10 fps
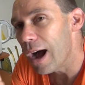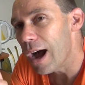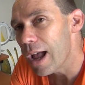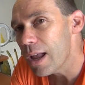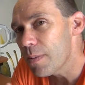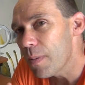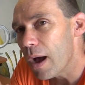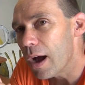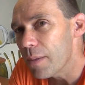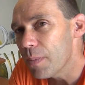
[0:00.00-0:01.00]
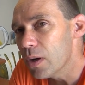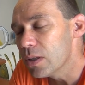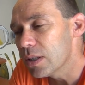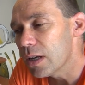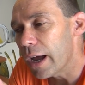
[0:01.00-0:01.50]
I, I
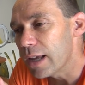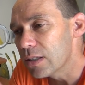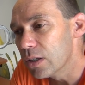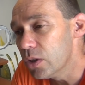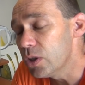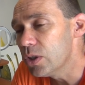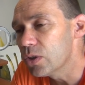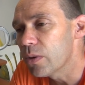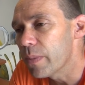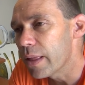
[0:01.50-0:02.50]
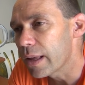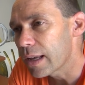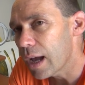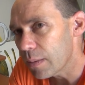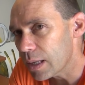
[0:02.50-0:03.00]
pose a, a, solution to them. There
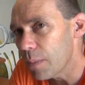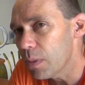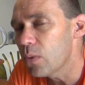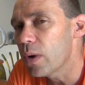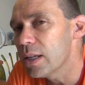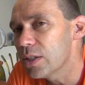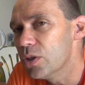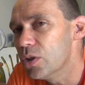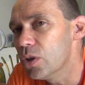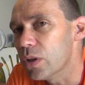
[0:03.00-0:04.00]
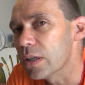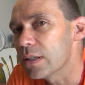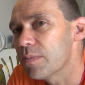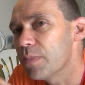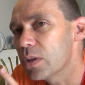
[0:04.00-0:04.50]
are a couple of ways to do
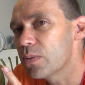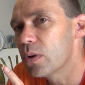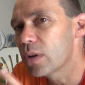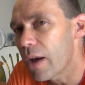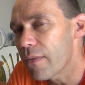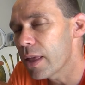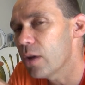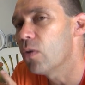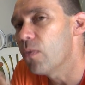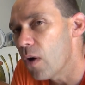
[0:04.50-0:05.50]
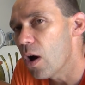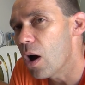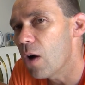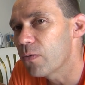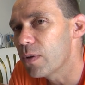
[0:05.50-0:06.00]
this, but we'll cover that off
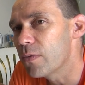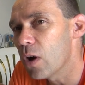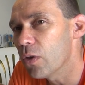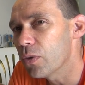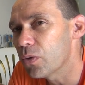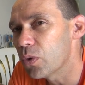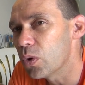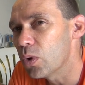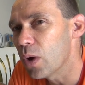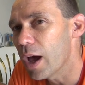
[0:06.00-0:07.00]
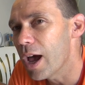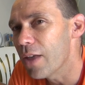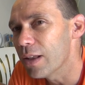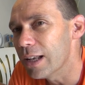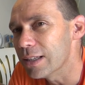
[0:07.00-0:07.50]
after we've gone through uh, the